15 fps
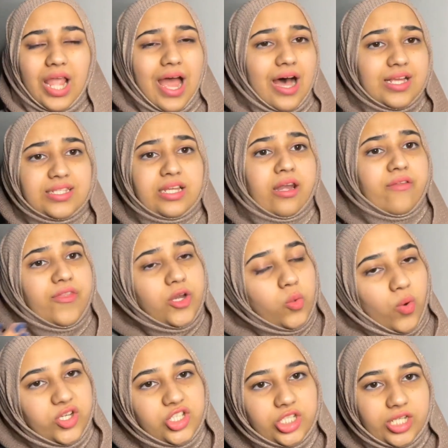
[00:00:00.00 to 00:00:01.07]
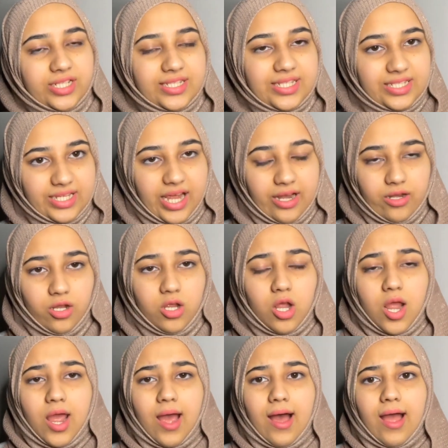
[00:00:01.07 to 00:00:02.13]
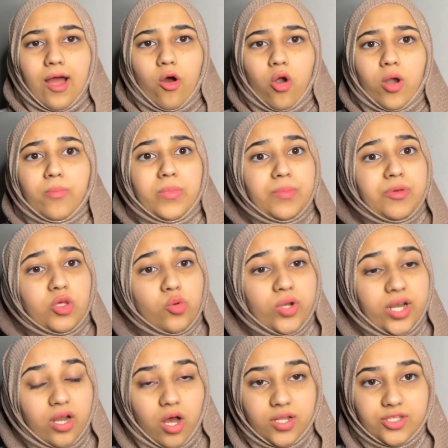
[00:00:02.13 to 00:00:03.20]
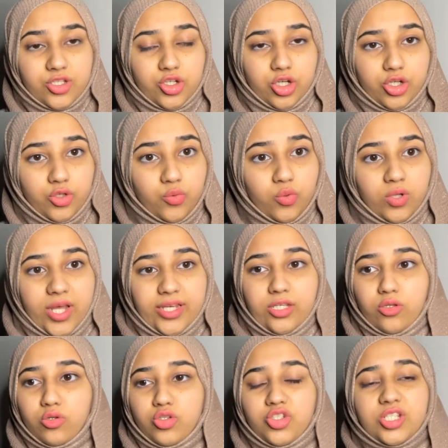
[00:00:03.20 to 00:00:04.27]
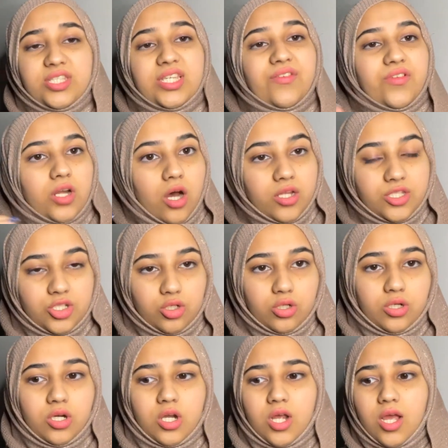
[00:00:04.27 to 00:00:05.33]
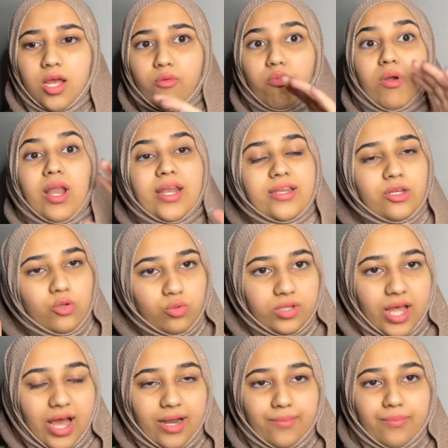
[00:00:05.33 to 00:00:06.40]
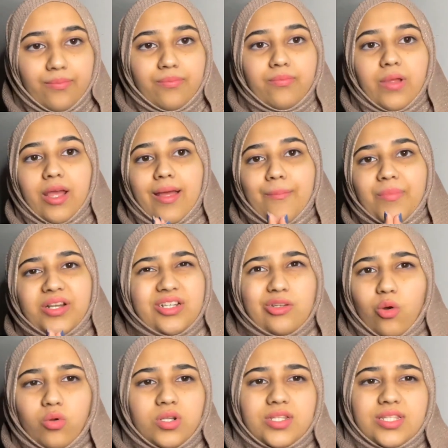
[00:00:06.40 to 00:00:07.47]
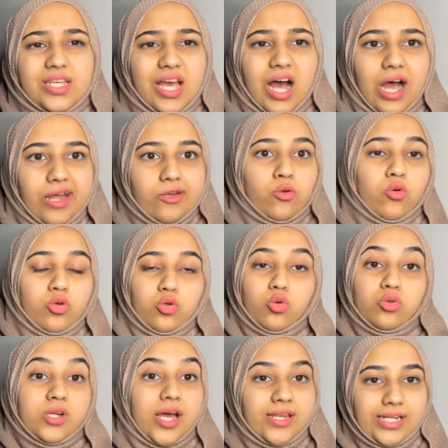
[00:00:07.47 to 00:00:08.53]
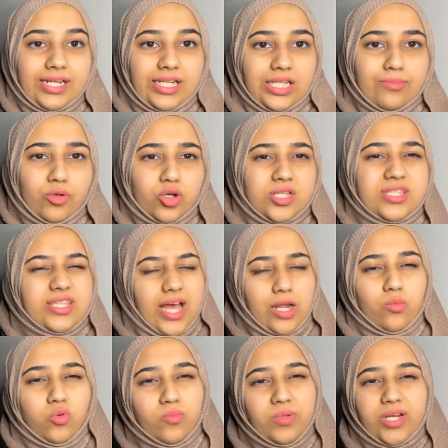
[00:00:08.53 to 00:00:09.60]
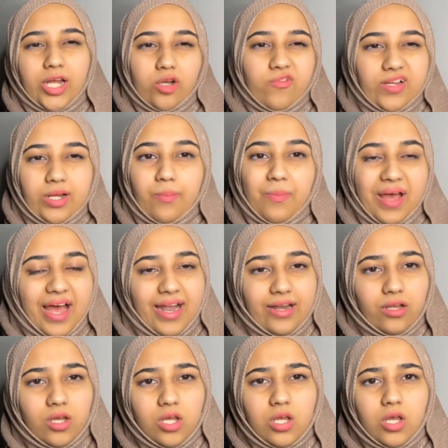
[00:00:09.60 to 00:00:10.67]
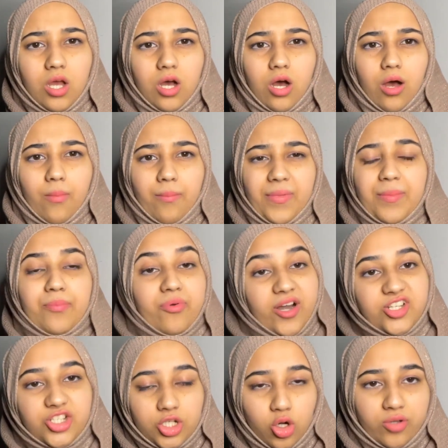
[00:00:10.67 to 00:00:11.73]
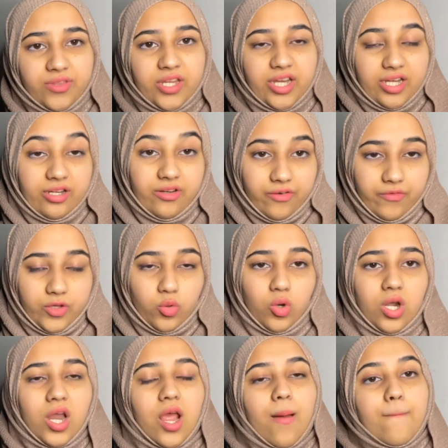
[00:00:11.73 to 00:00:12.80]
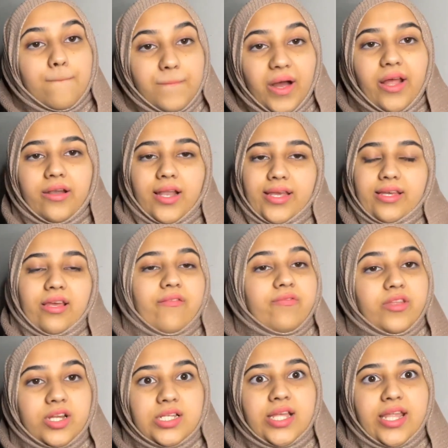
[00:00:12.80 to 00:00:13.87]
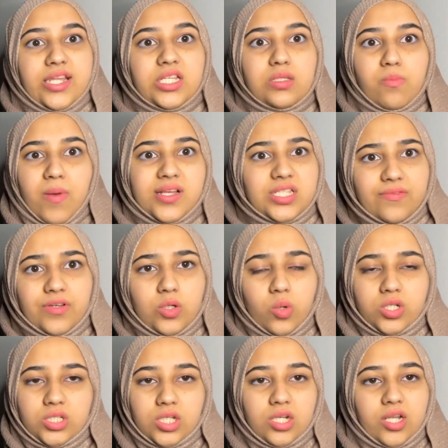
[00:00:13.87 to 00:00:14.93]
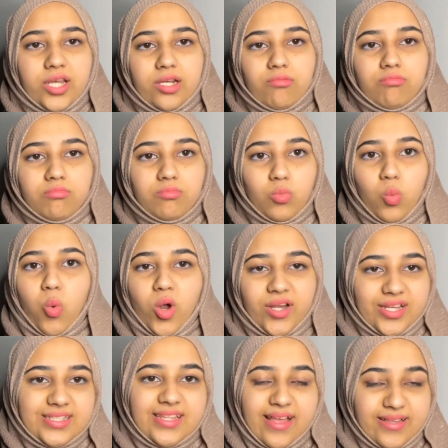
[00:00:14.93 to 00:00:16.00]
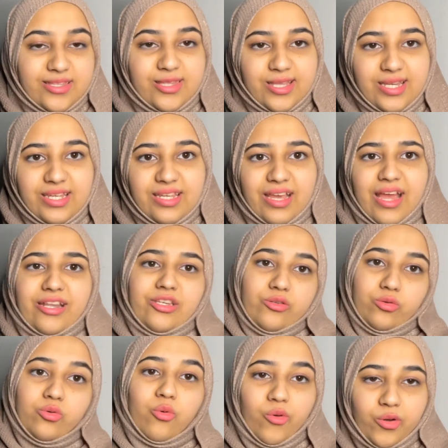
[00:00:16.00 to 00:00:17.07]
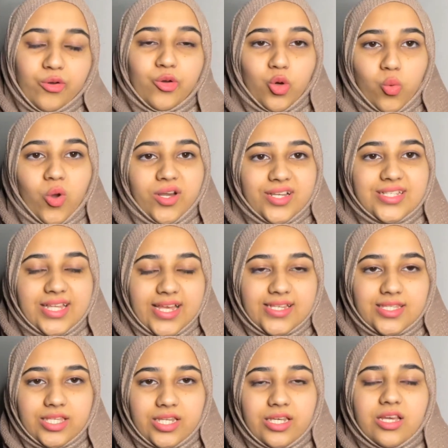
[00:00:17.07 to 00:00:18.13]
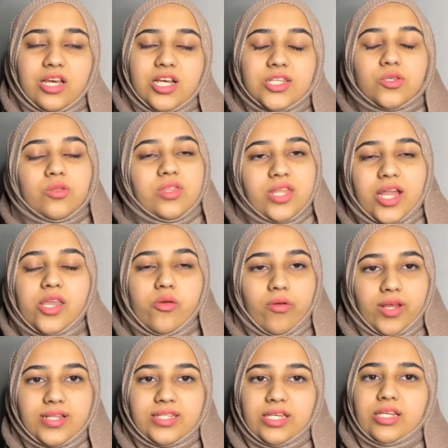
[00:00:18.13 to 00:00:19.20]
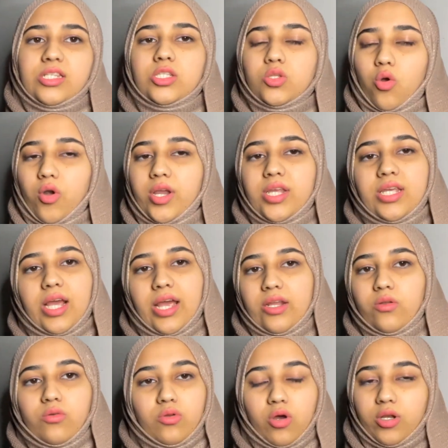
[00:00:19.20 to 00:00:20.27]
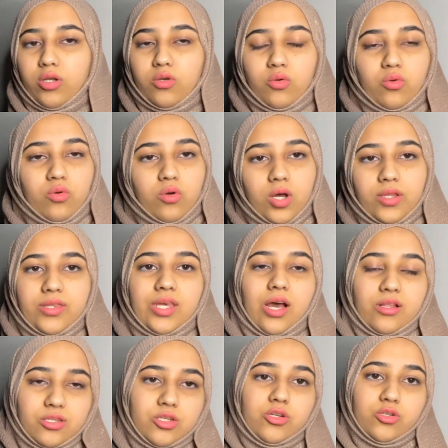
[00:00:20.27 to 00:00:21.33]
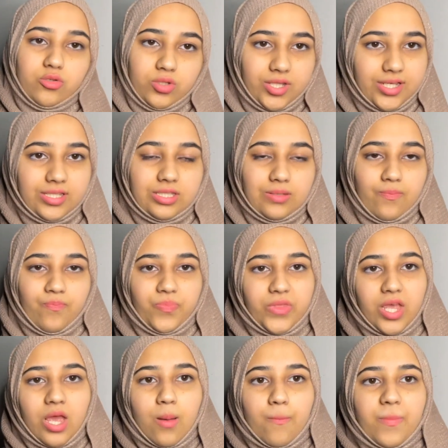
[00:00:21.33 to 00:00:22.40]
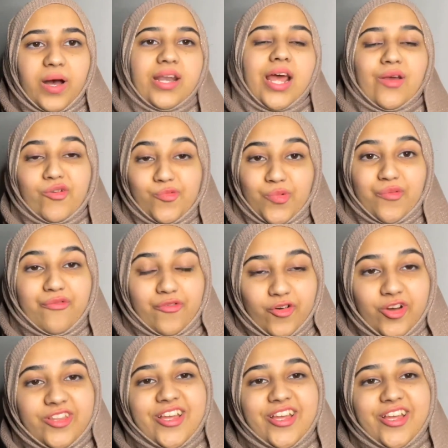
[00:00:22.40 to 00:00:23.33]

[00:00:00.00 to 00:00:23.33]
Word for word: ask another question instead uh, or maybe you can answer too like you know just give an answer related to that but don't say i don't know directly because that would be kind of like a bad um, impression on the interviewer but like if there's any specific question like what is S3 and you don't know what is S3. So then you can say, sorry, I do not know the answer to this. But I would prefer